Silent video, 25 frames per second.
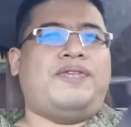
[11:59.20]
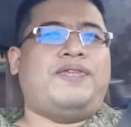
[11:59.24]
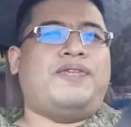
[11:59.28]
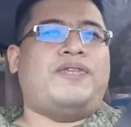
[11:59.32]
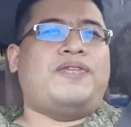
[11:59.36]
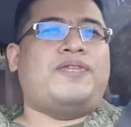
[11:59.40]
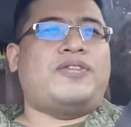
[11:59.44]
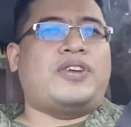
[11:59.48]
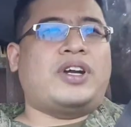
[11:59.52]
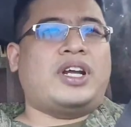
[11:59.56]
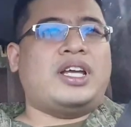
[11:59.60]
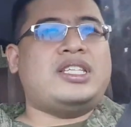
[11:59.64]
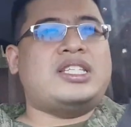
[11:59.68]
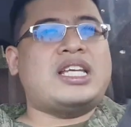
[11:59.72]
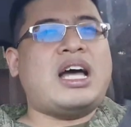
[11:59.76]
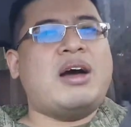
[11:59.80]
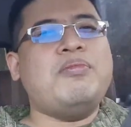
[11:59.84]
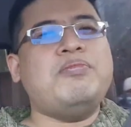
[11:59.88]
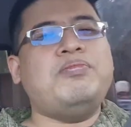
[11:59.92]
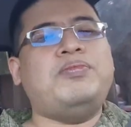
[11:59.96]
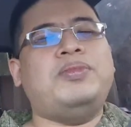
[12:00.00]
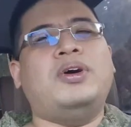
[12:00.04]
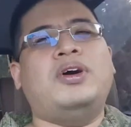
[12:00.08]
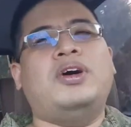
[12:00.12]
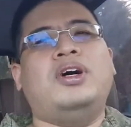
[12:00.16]
If, for
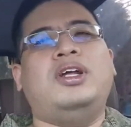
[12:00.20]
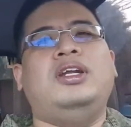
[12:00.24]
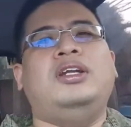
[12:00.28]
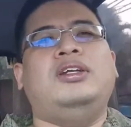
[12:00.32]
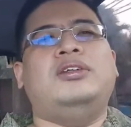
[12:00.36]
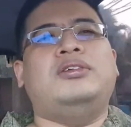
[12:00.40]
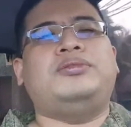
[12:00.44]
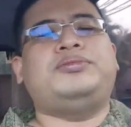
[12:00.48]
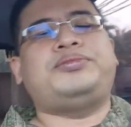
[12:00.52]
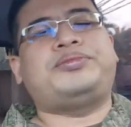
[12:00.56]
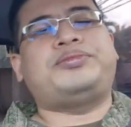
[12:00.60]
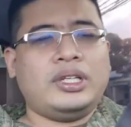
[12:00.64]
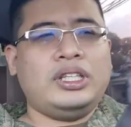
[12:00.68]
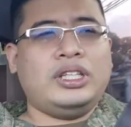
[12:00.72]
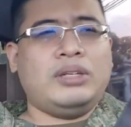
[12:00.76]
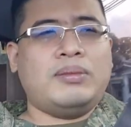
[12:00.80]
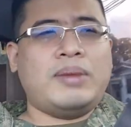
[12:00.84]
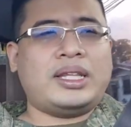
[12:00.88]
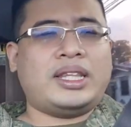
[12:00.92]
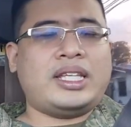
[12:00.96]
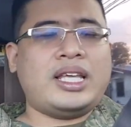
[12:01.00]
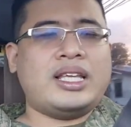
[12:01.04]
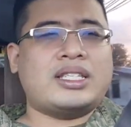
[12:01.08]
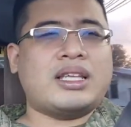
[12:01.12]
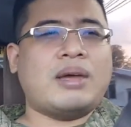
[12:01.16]
example,
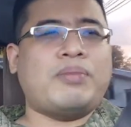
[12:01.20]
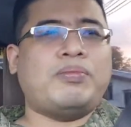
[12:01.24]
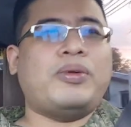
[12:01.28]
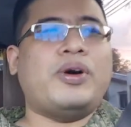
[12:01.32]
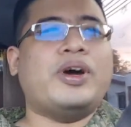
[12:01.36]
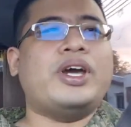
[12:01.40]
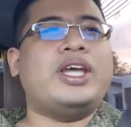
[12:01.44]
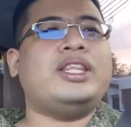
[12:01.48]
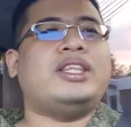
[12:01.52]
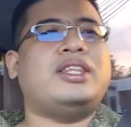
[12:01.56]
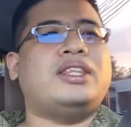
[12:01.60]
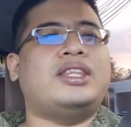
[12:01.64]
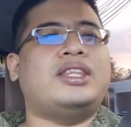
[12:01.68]
dumating sa point